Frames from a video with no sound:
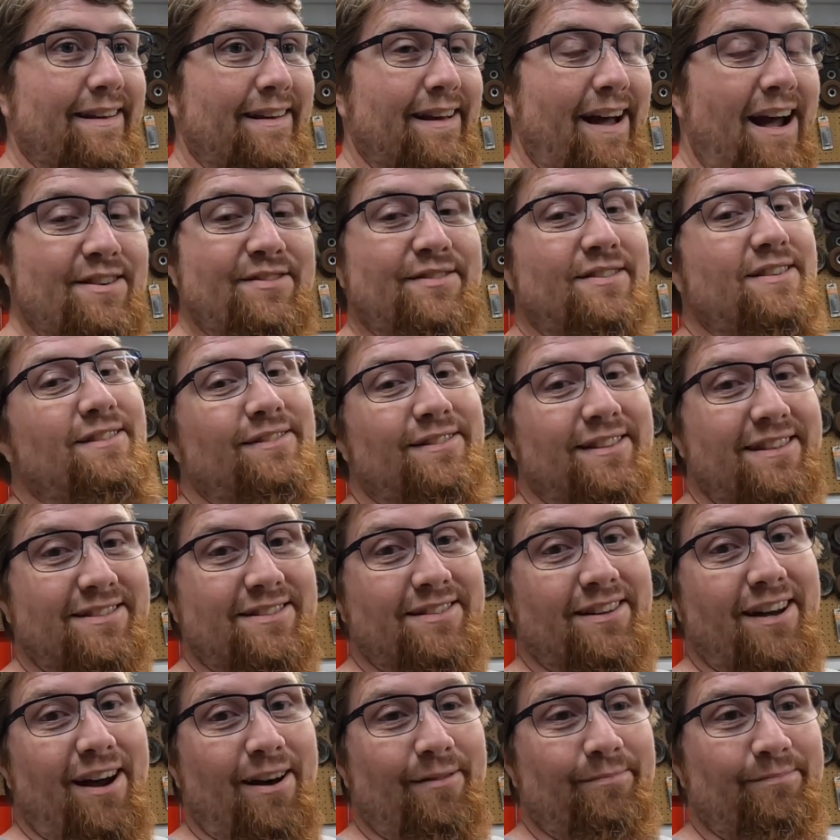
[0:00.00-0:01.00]
I sealed this
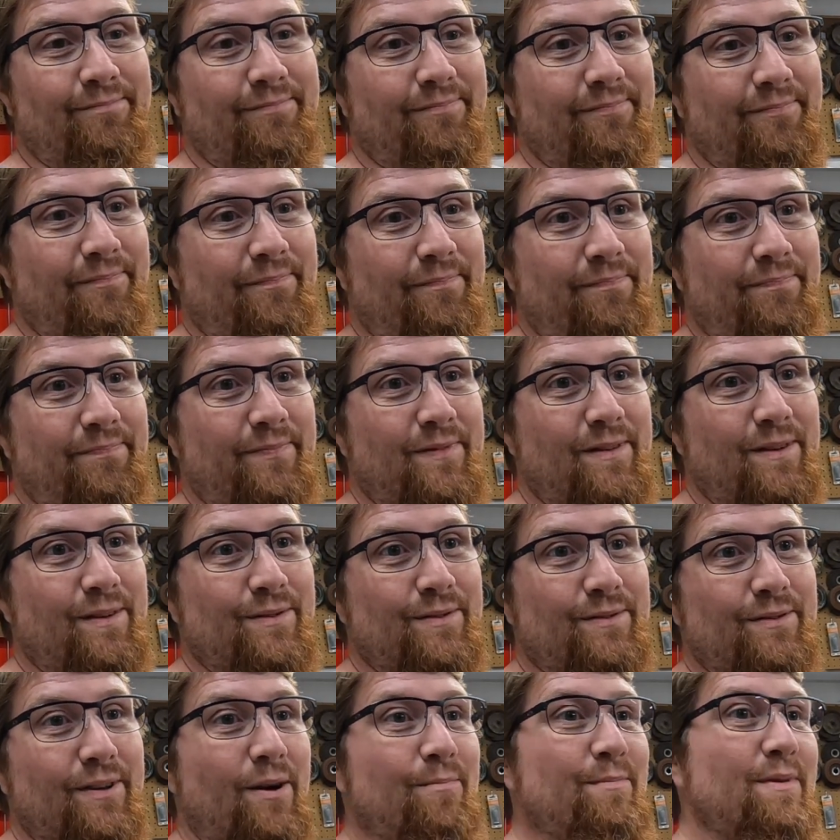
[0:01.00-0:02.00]
up.
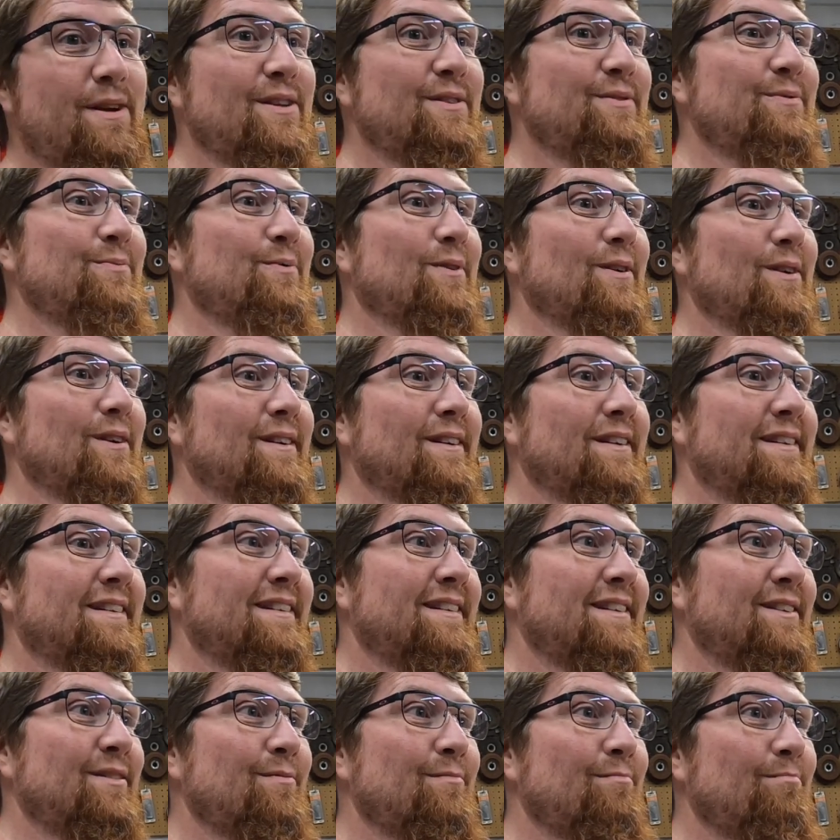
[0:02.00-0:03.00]
So that means we're
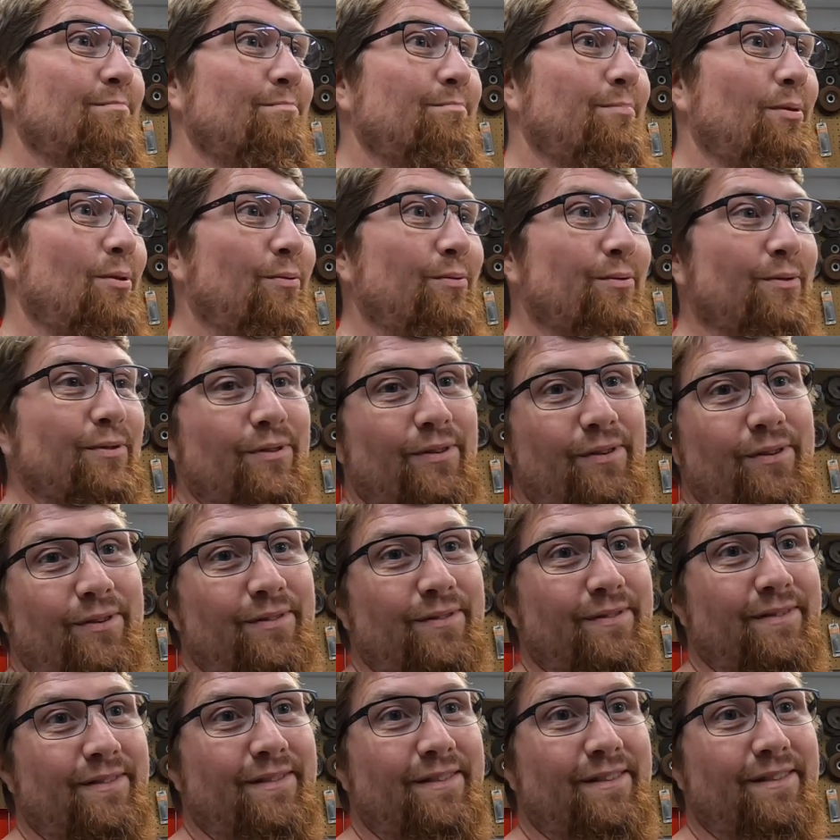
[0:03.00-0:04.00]
pulling
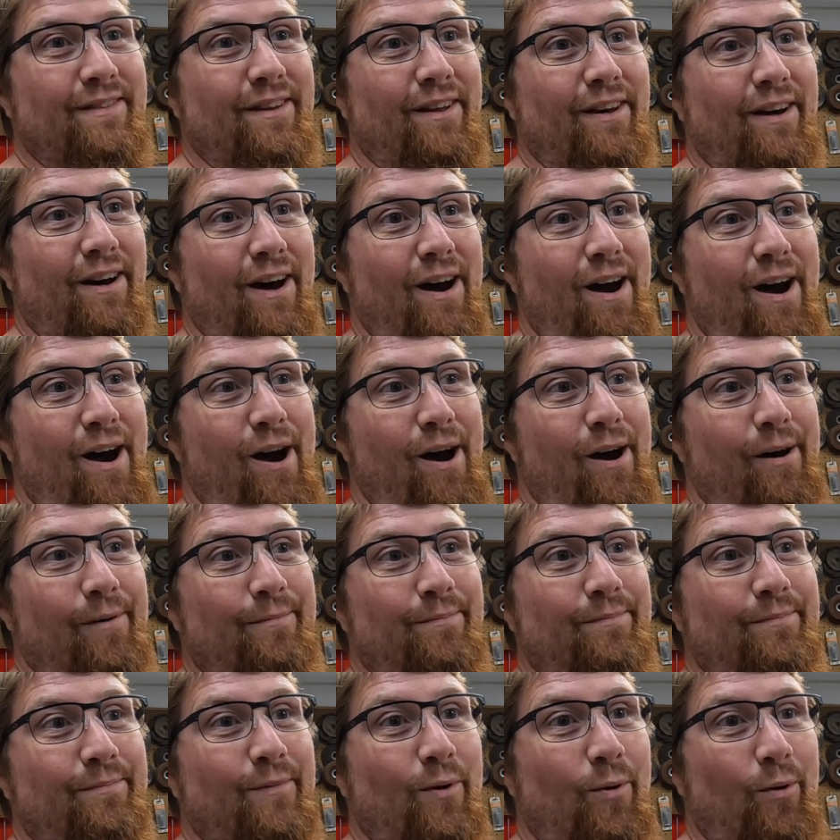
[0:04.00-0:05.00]
the
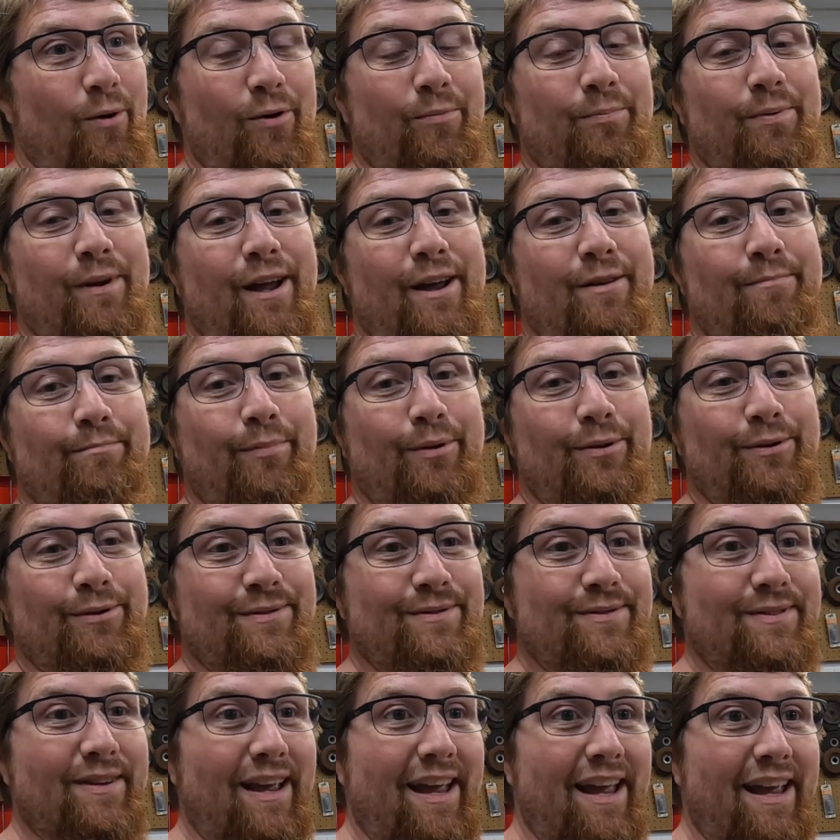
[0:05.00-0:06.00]
oil pan
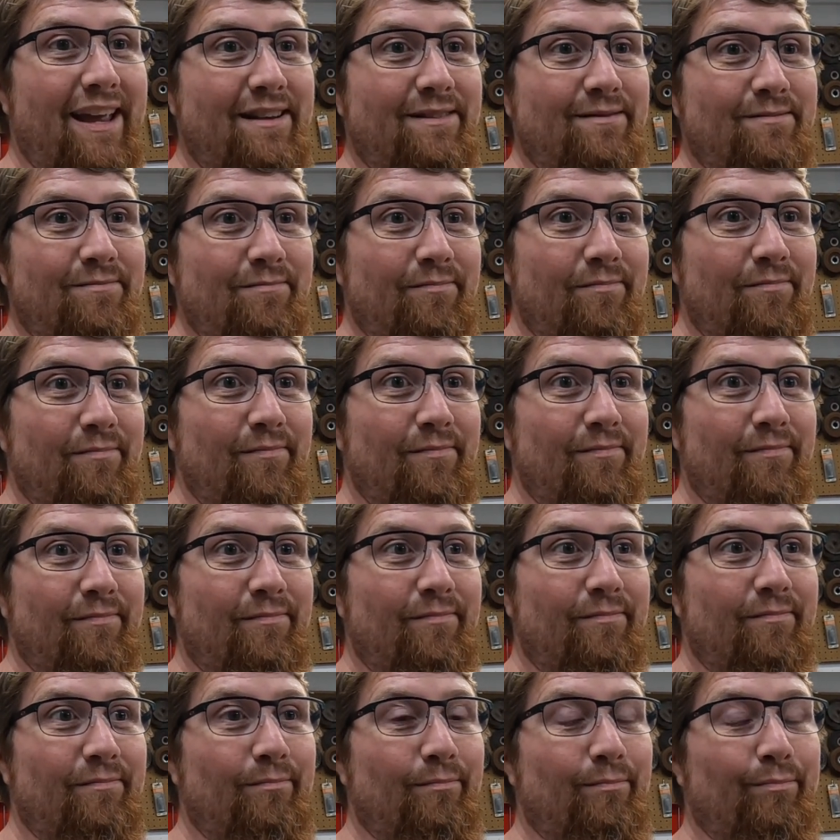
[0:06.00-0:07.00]
bolts and
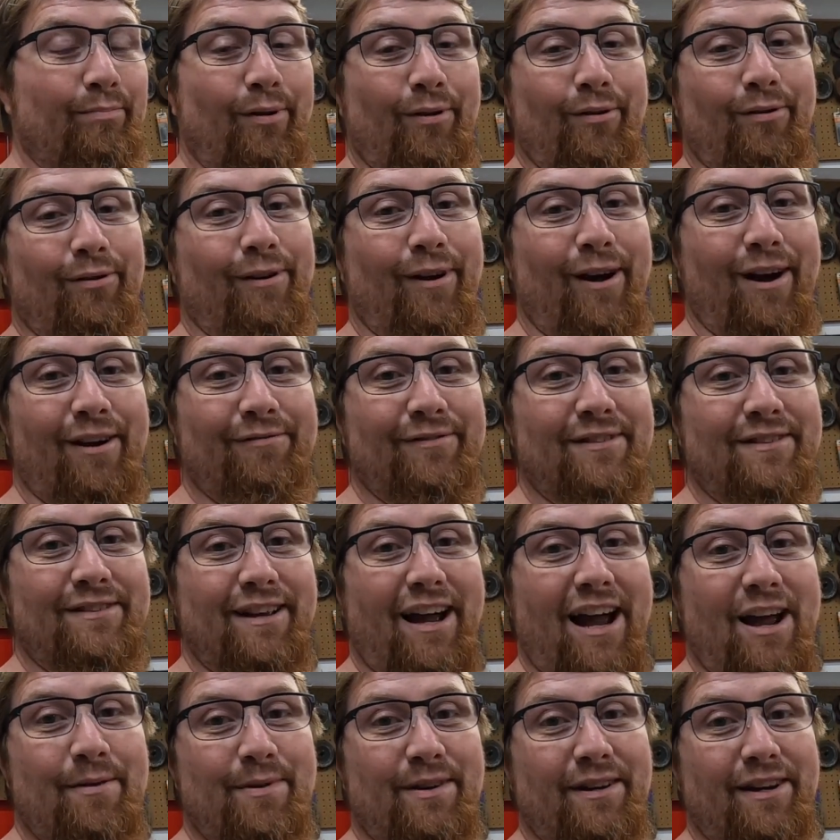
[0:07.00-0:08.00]
pulling off the
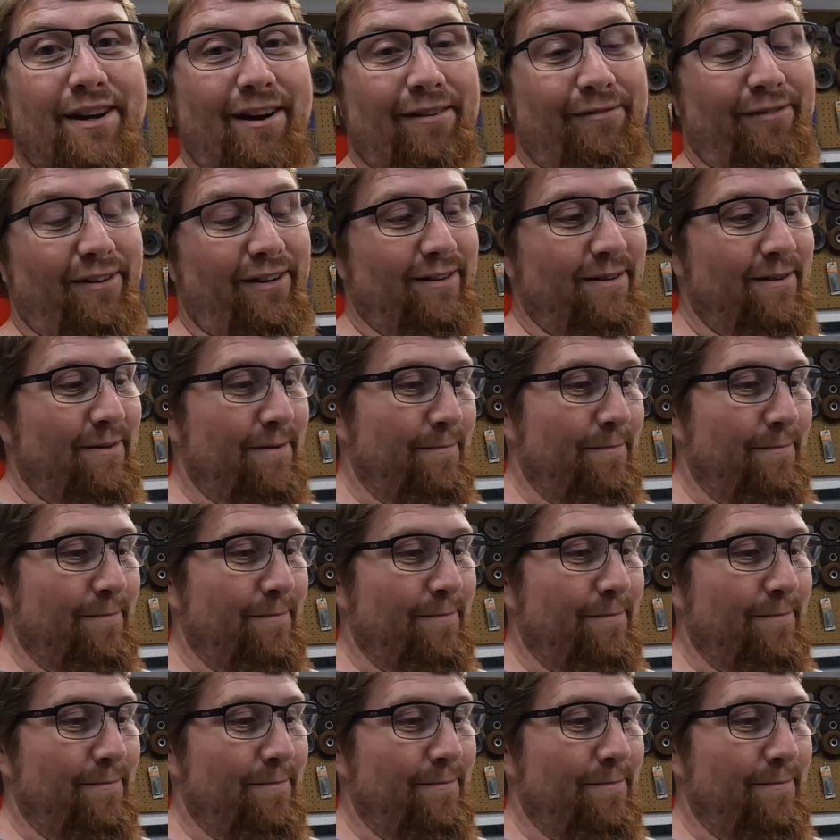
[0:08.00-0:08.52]
timing cover.